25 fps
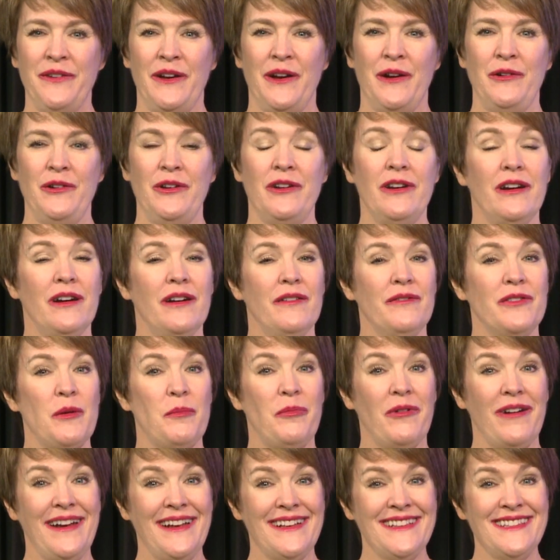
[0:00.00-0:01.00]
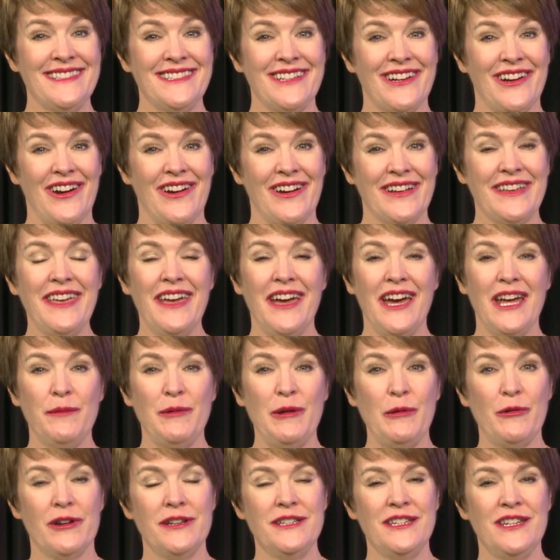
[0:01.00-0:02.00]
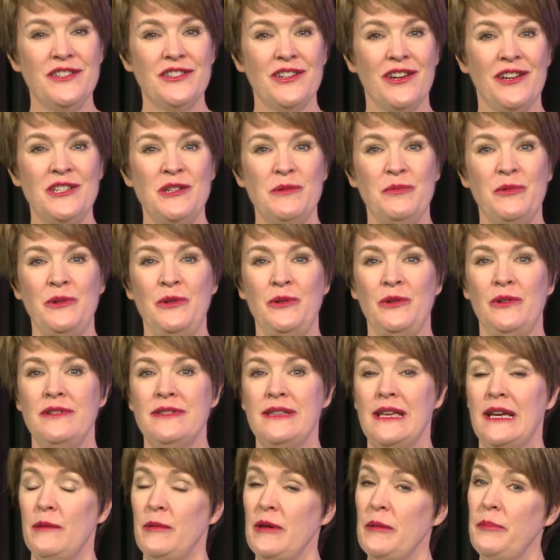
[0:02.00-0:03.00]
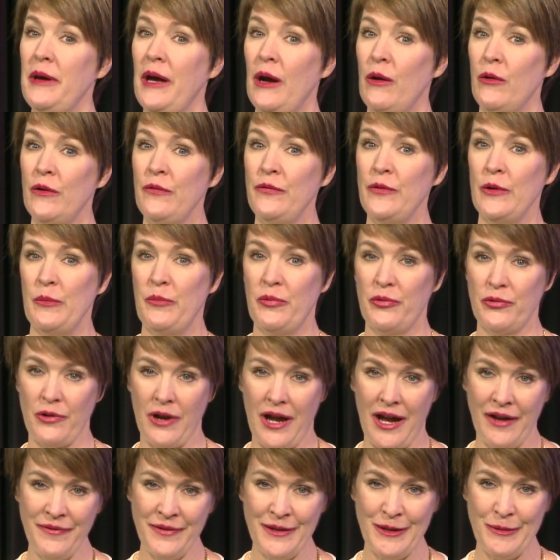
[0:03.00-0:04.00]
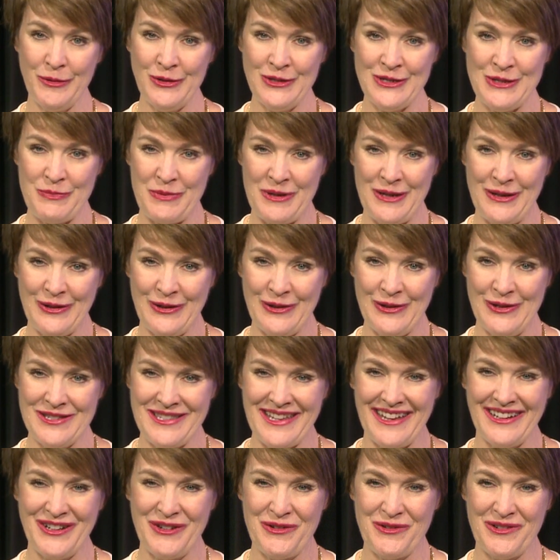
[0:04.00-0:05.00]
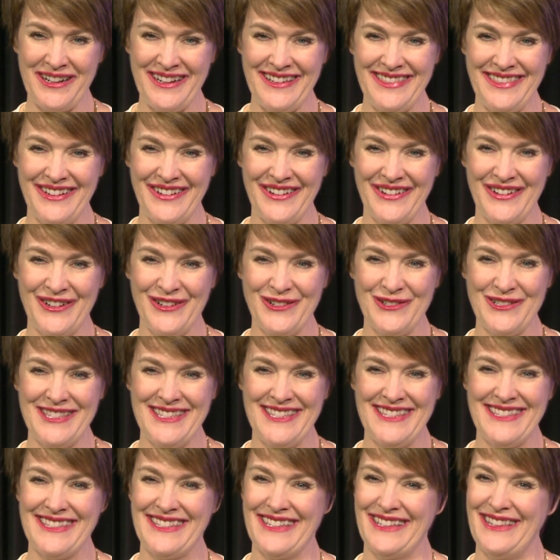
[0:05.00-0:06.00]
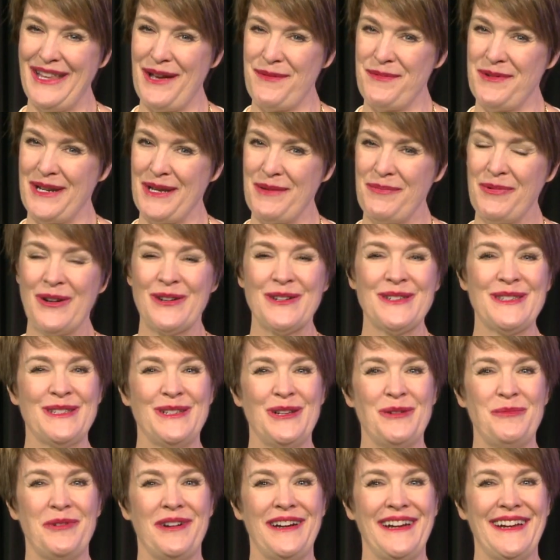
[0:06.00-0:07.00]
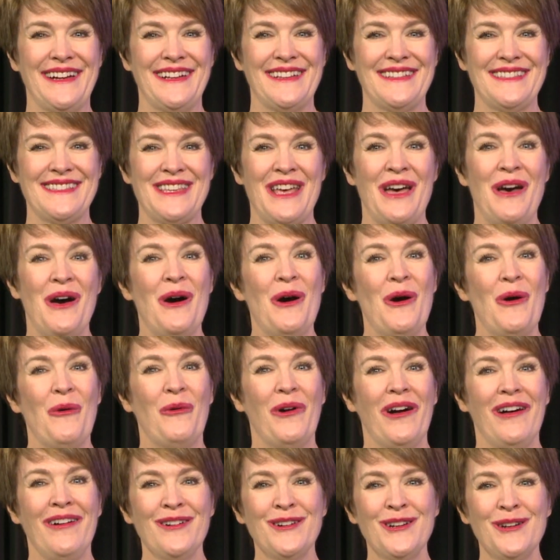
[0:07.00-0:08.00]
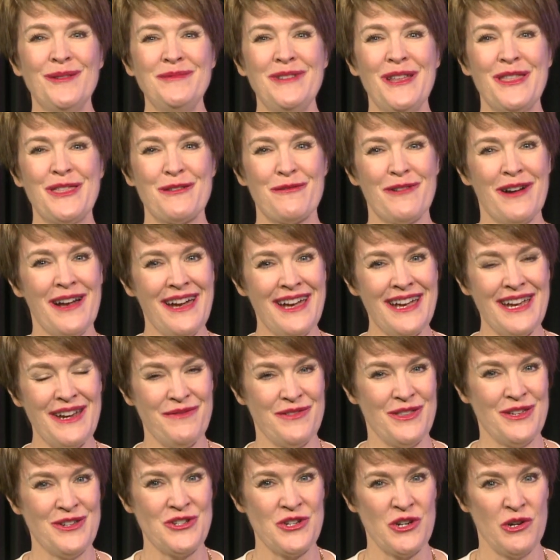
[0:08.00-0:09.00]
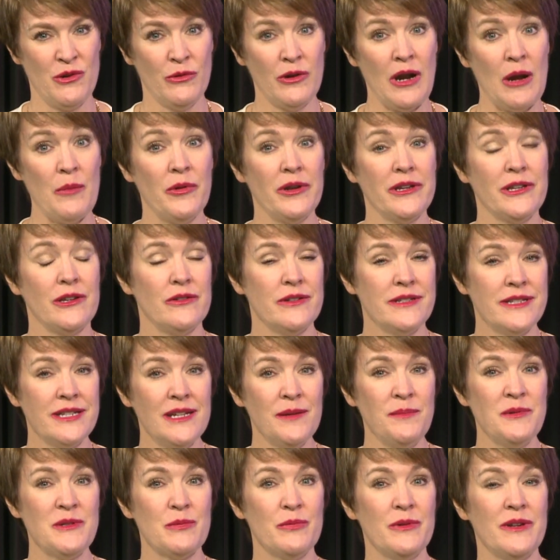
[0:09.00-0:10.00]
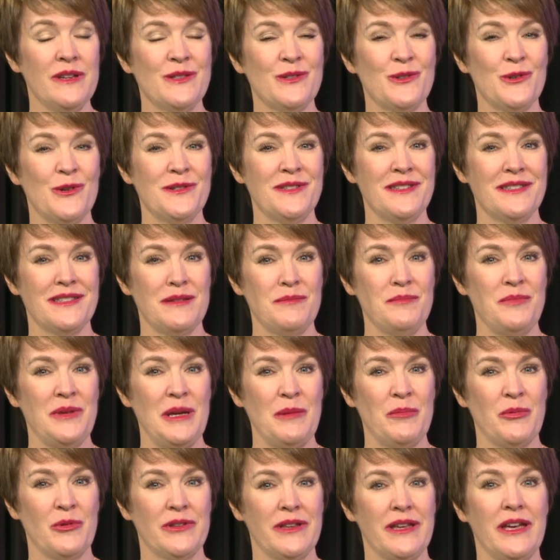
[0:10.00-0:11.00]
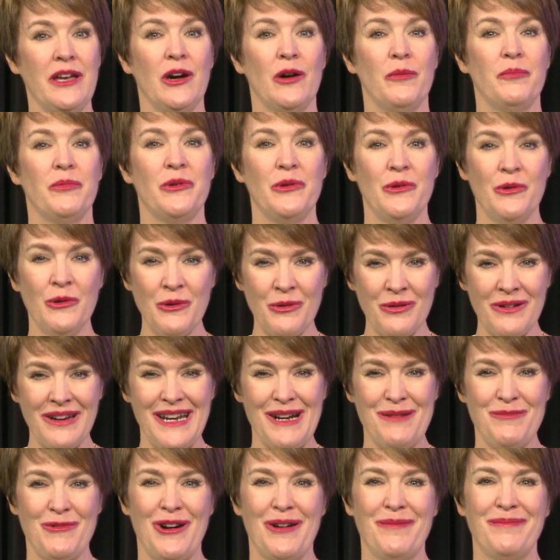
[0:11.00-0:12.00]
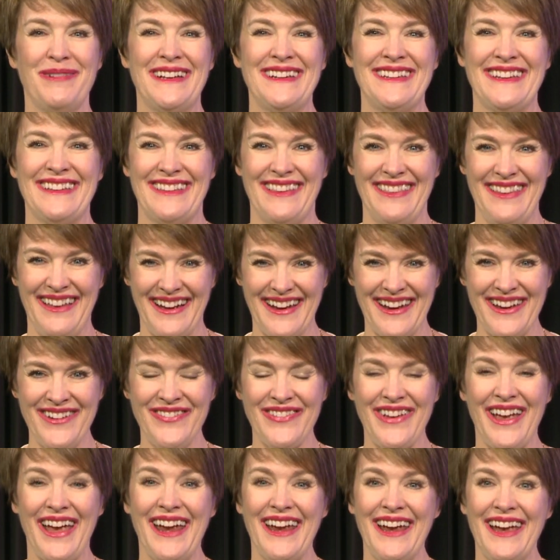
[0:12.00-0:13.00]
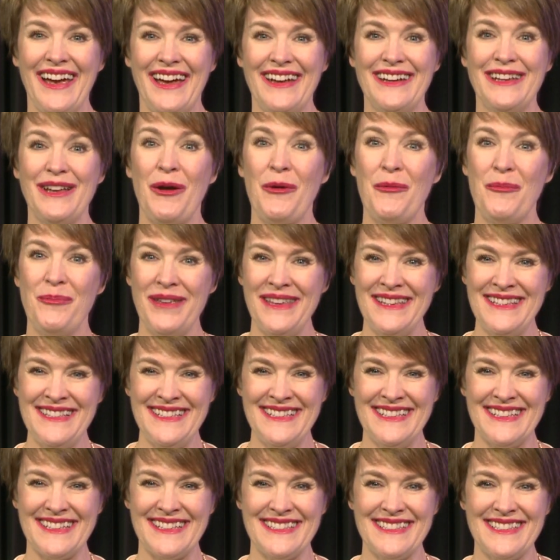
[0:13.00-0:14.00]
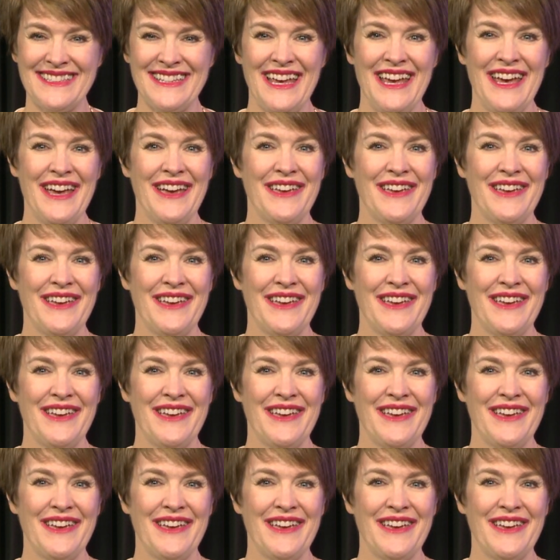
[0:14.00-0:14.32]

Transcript: founder of the Brand Star Academy, where I teach entrepreneurs how to be powerful, profitable speakers and create their own celebrity personal brands. Welcome to Thrive, the show where I bring you tips, resources, and people to help you create a more abundant life and business.